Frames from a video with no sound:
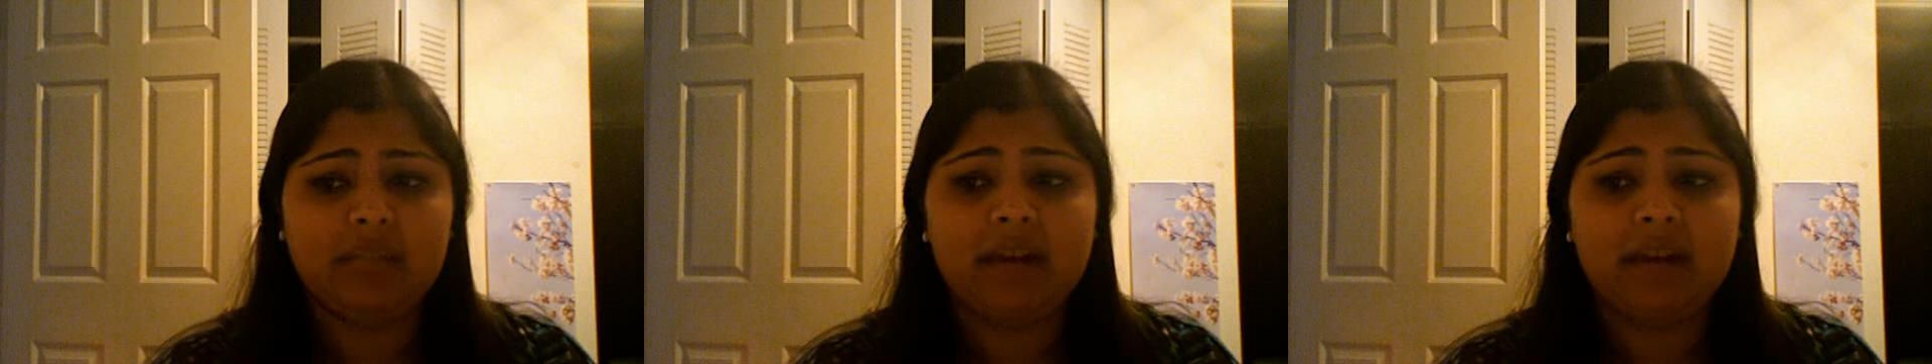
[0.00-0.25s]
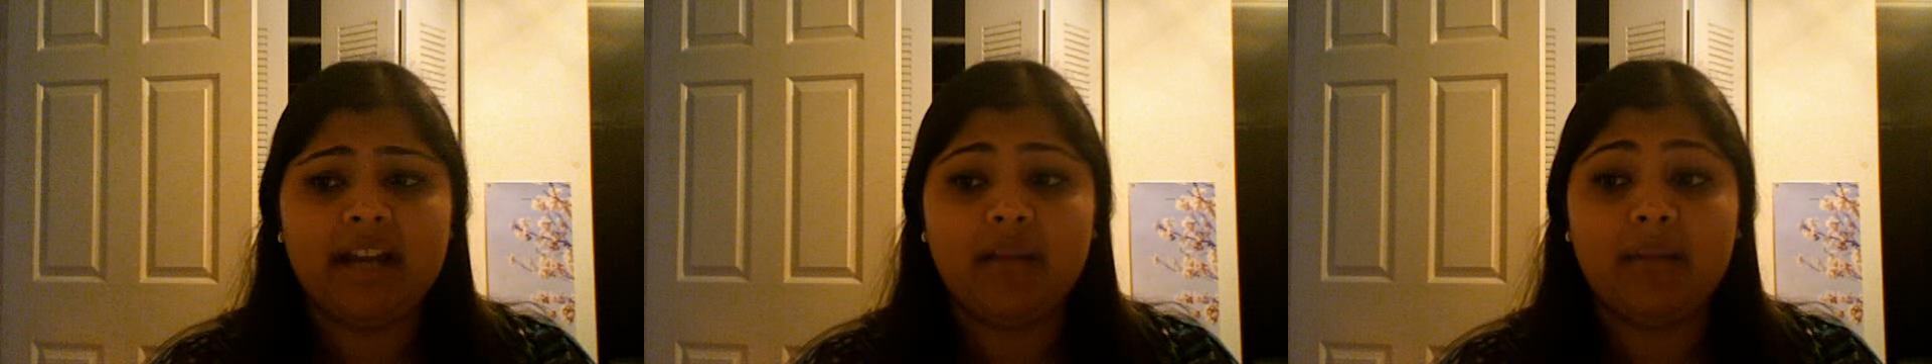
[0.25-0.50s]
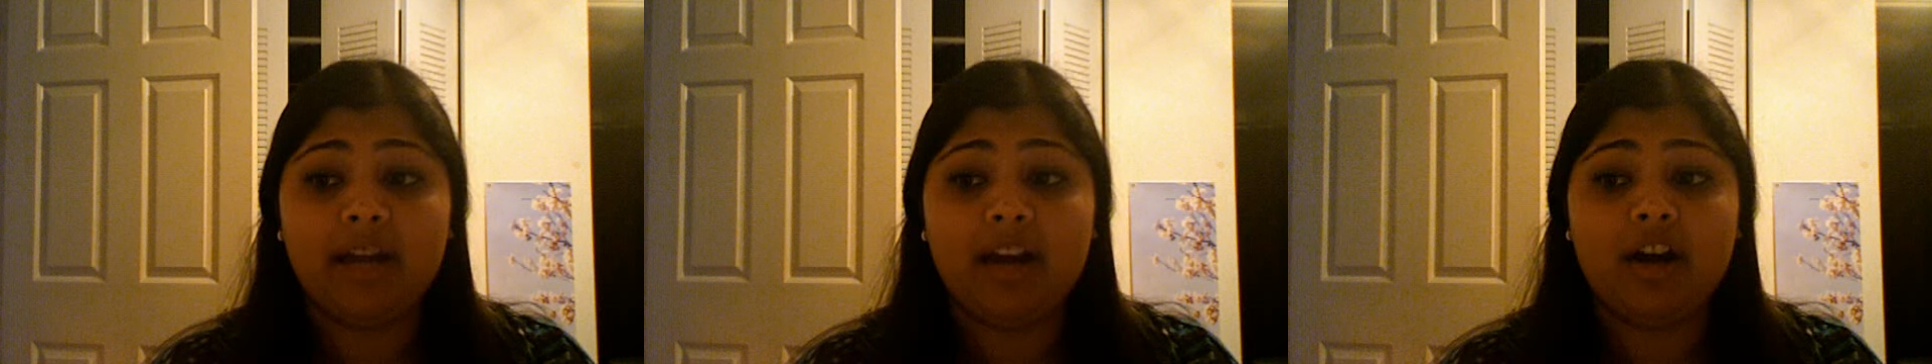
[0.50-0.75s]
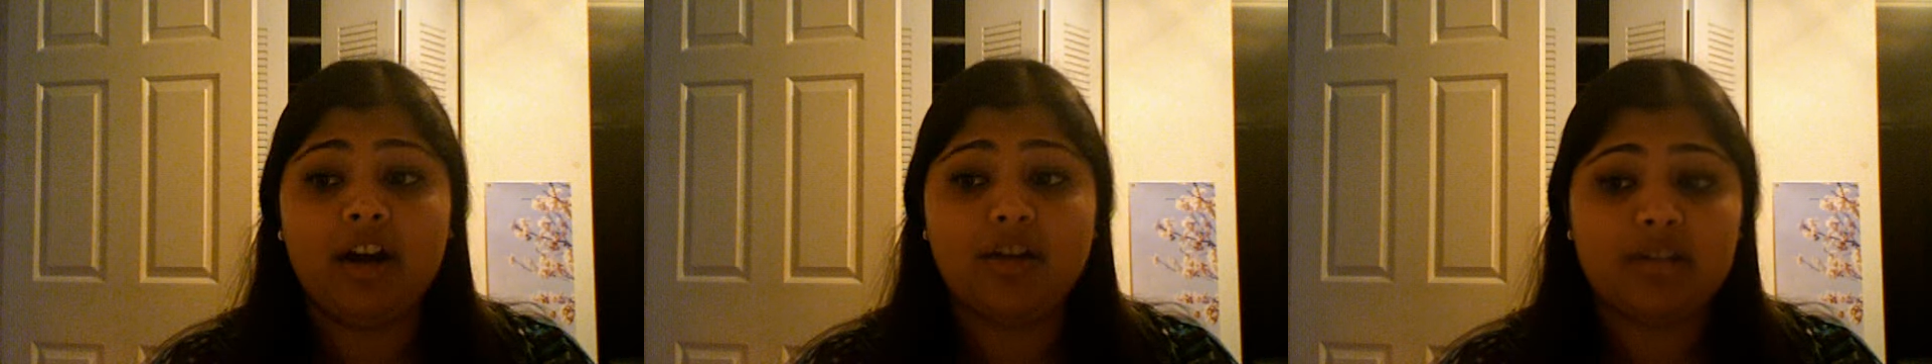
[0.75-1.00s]
by about
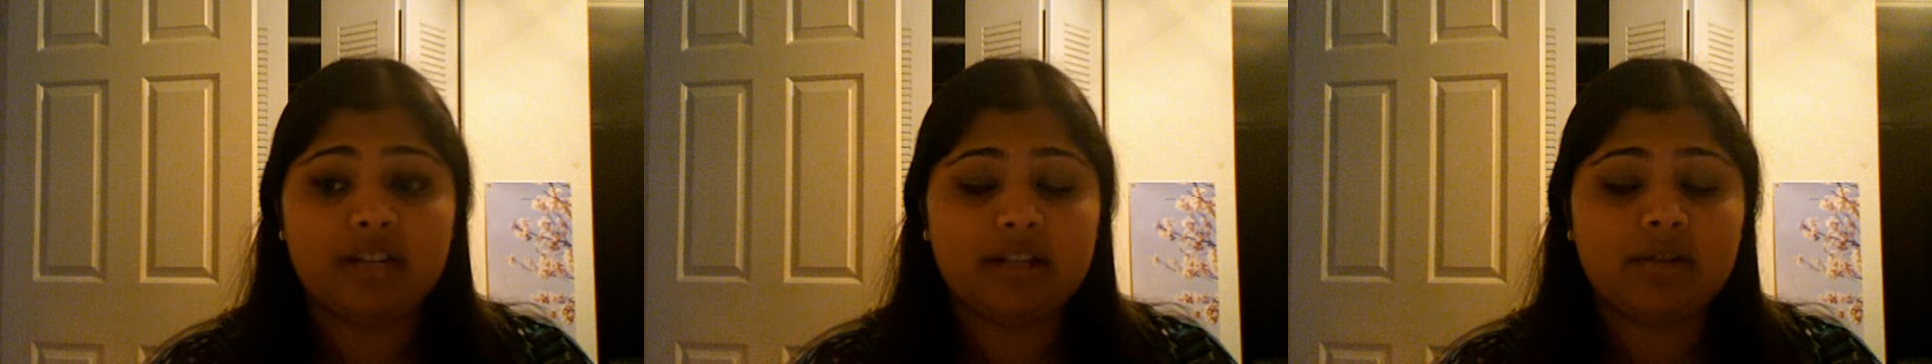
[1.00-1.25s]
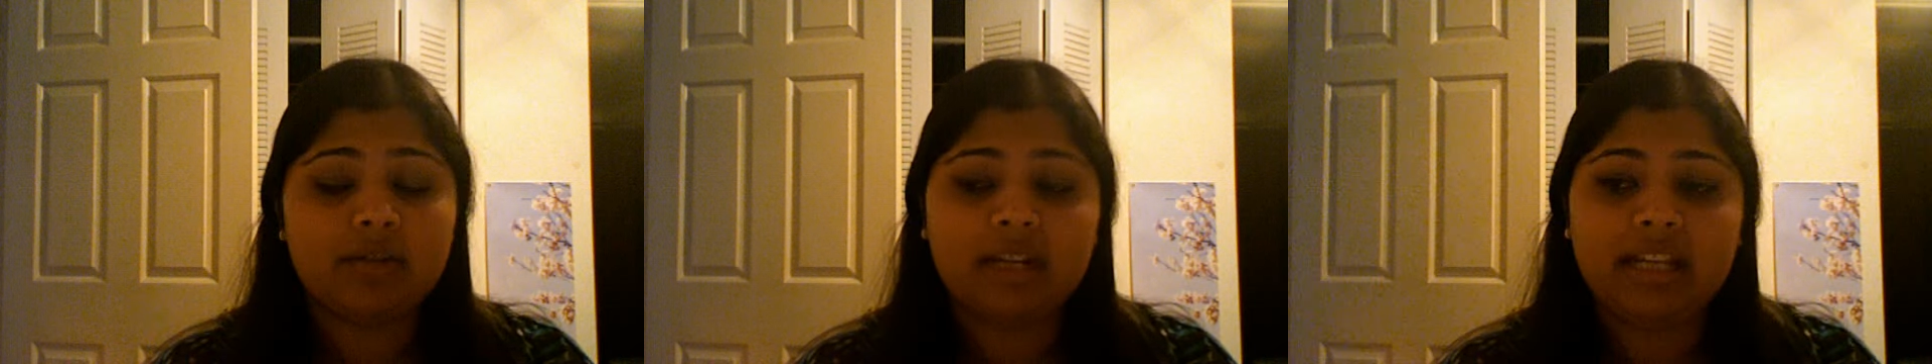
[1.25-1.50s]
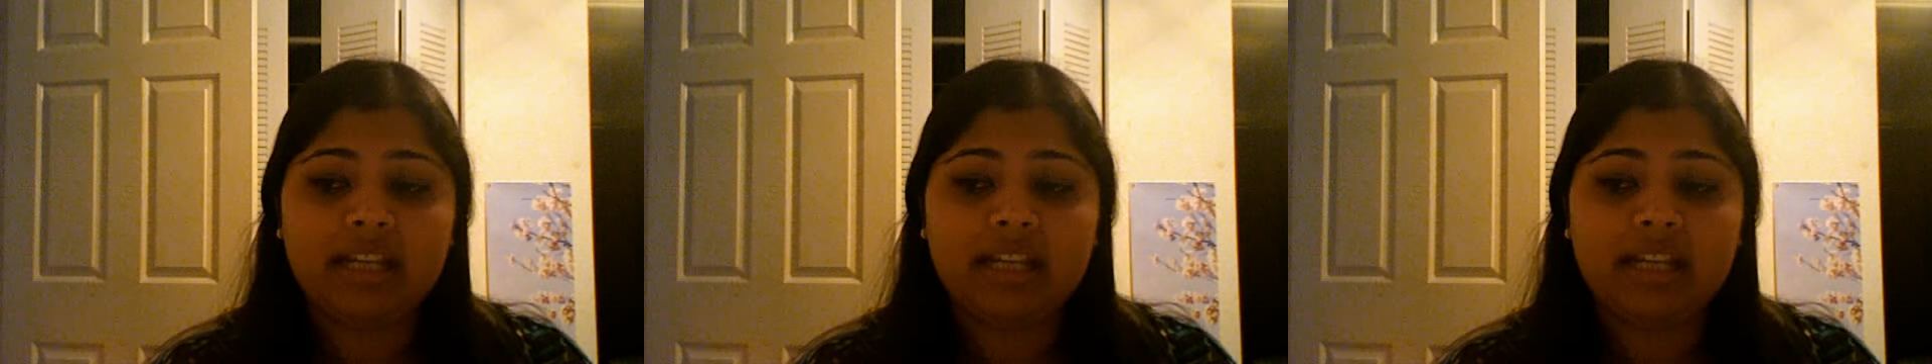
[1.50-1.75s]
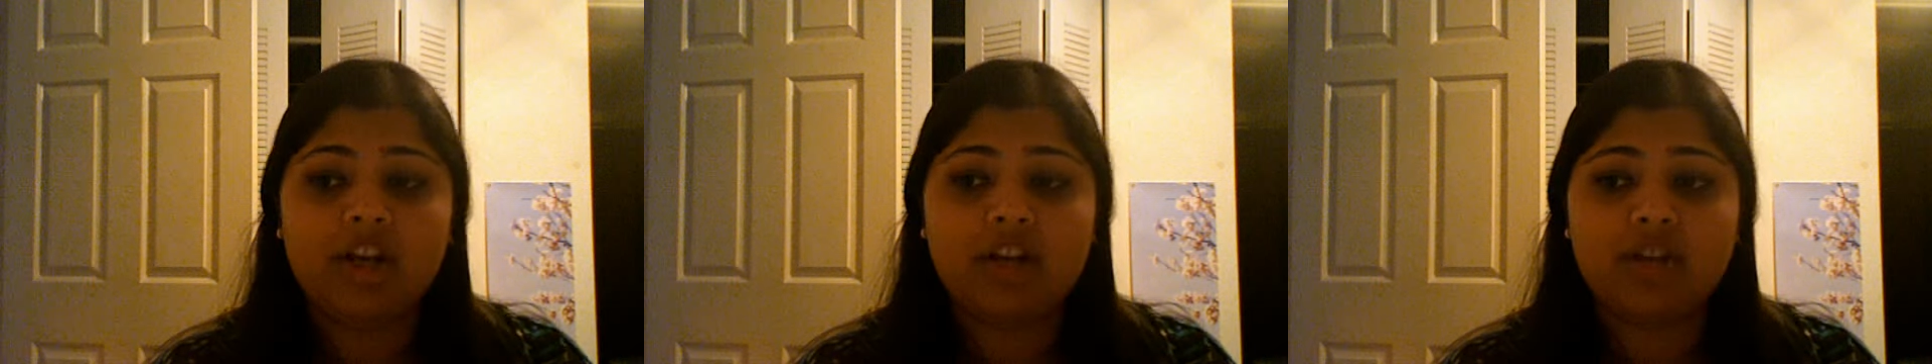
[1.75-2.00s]
128
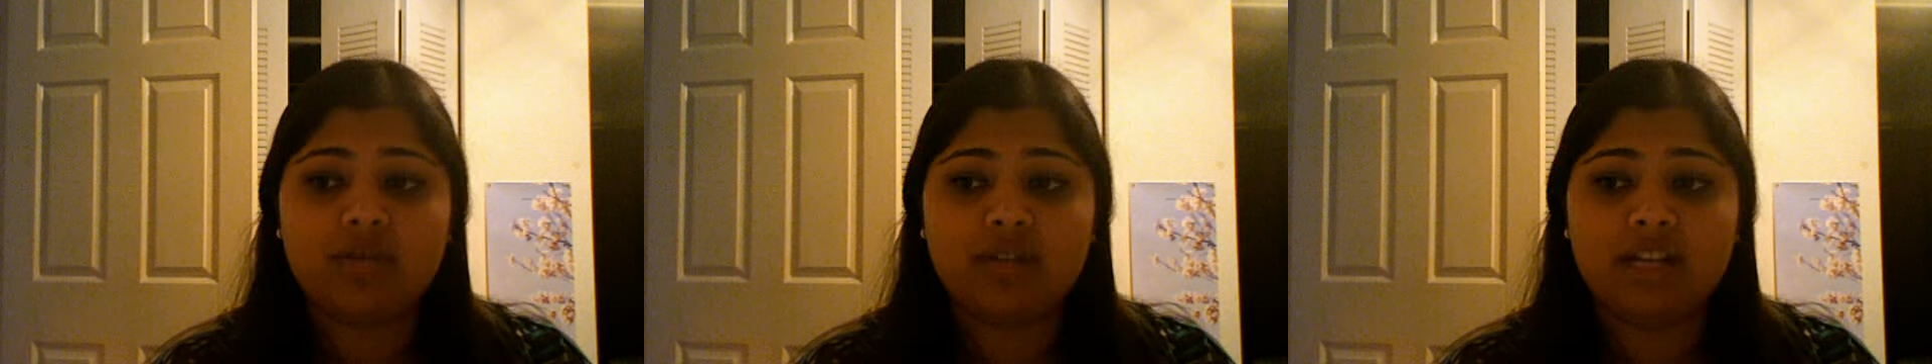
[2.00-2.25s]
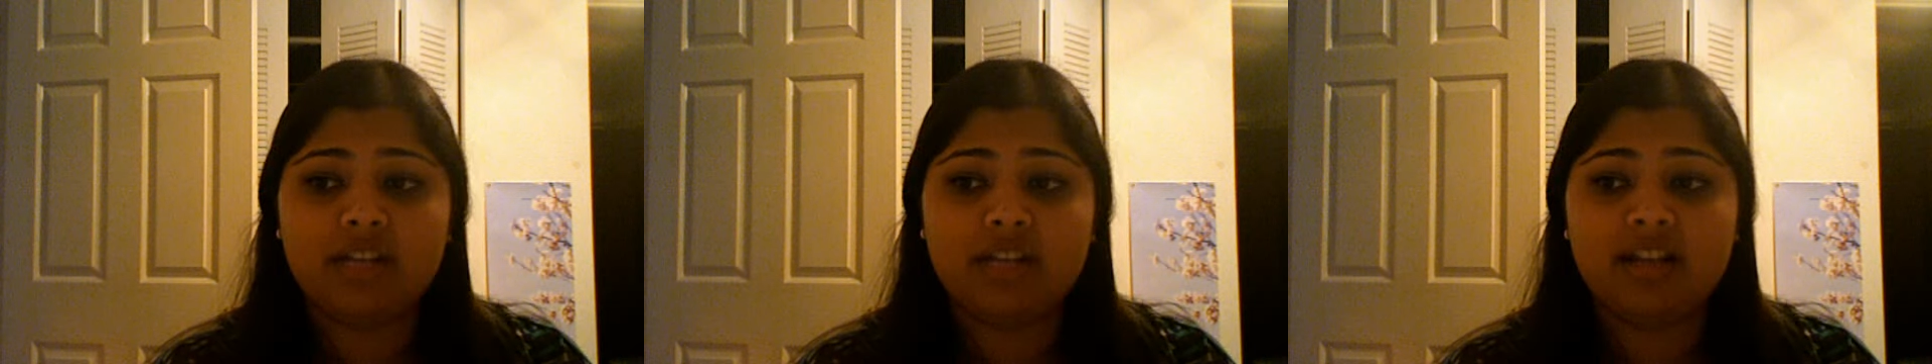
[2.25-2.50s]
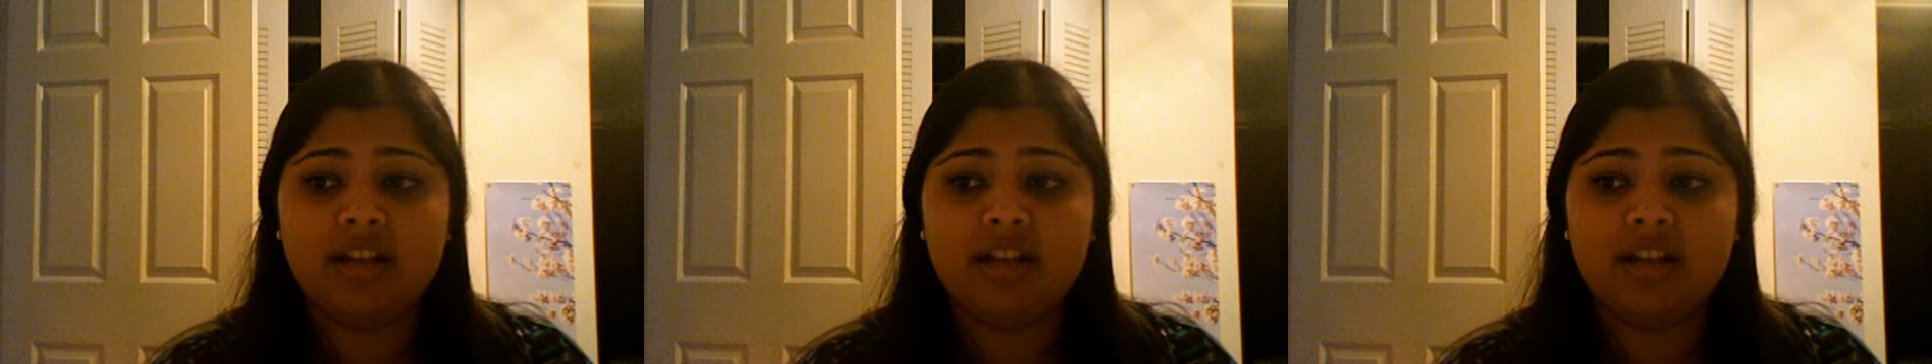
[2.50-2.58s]
countries,